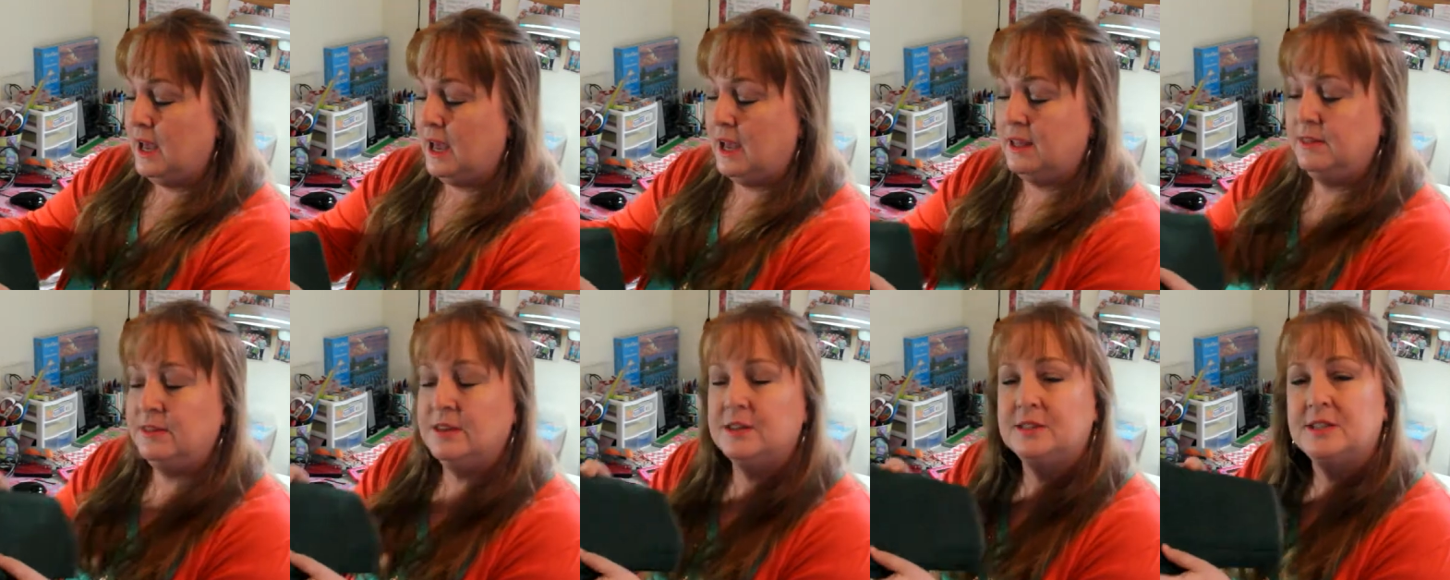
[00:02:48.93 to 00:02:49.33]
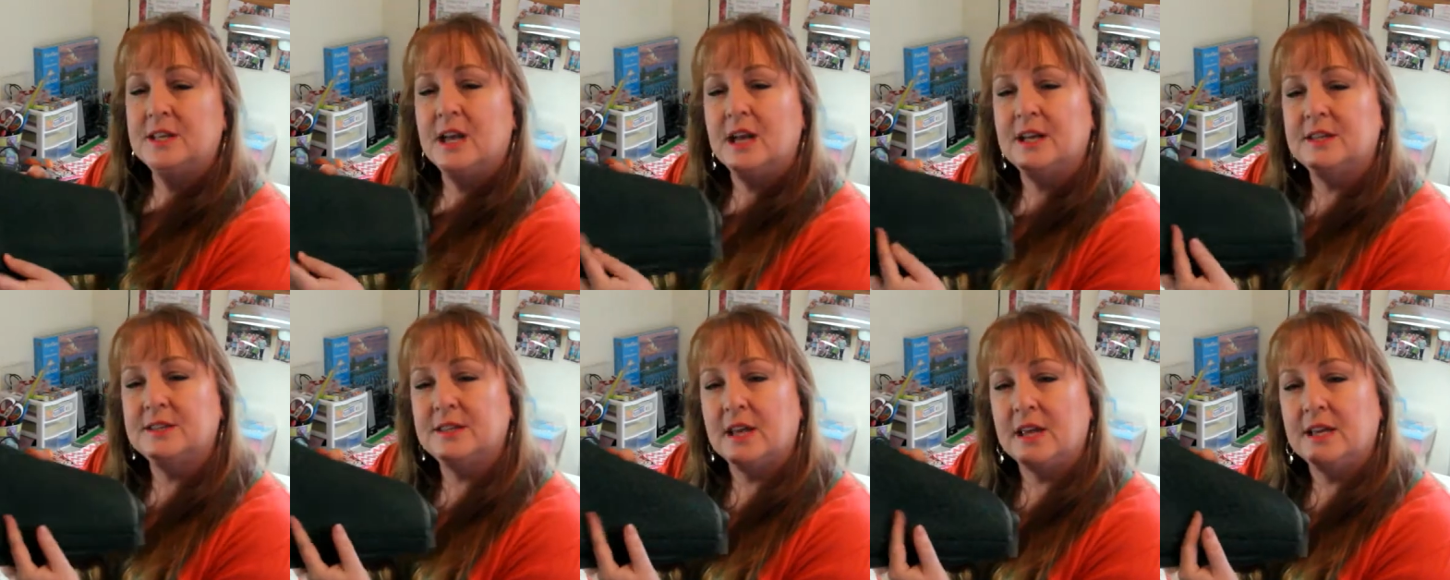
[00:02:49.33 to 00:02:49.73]
and this
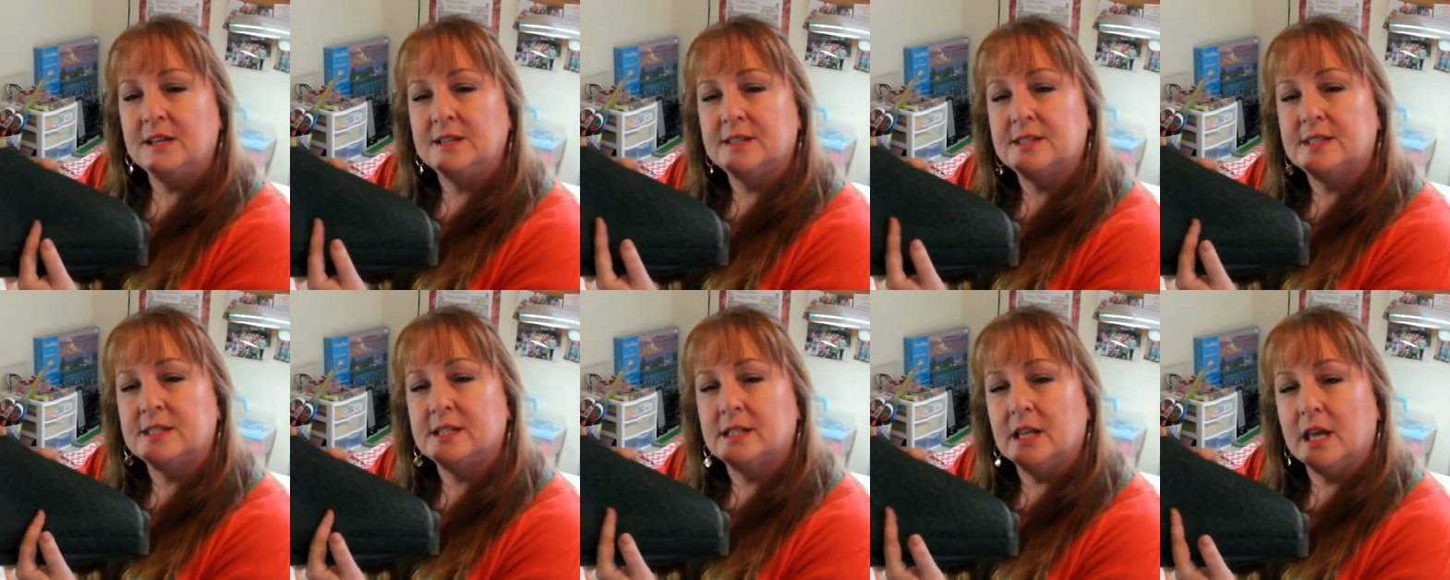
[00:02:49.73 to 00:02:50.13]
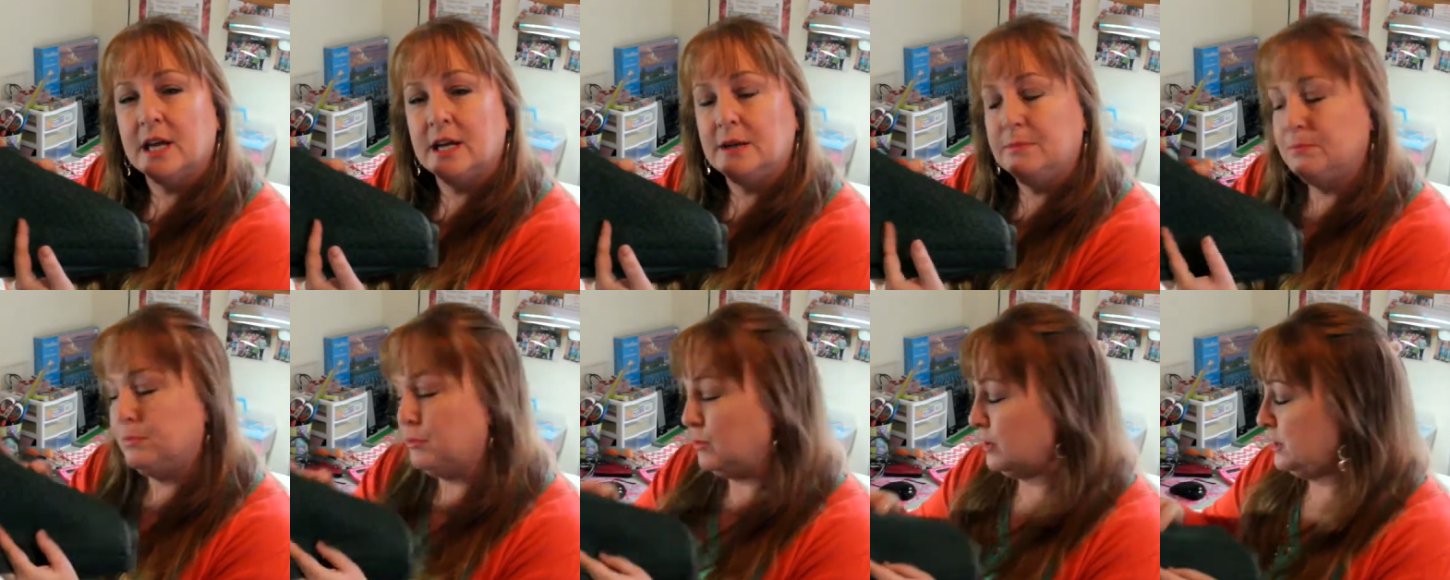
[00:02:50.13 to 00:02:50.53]
has a
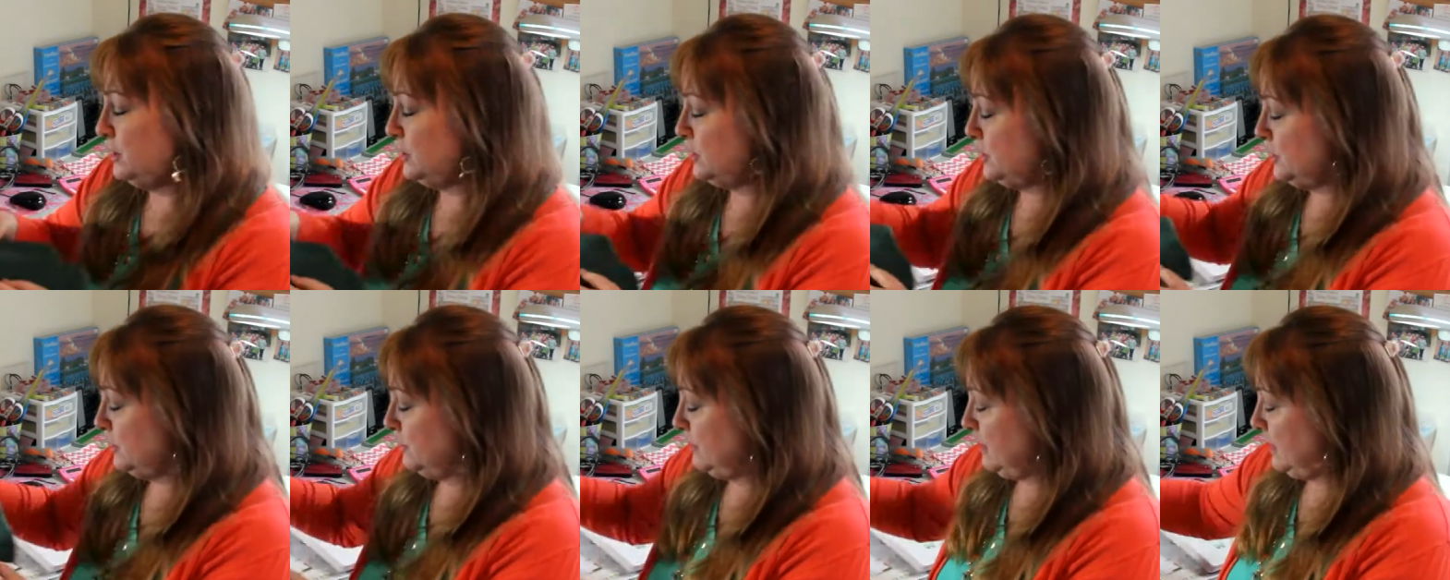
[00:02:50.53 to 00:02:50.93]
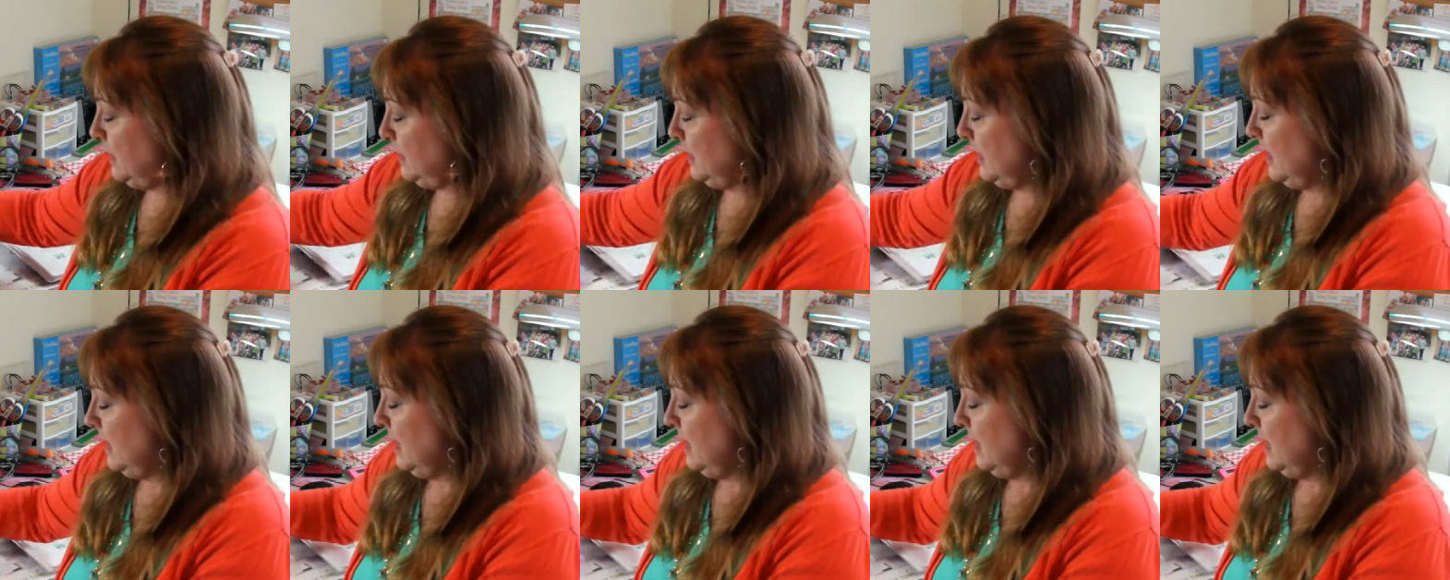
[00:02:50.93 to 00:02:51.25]
slight print to it.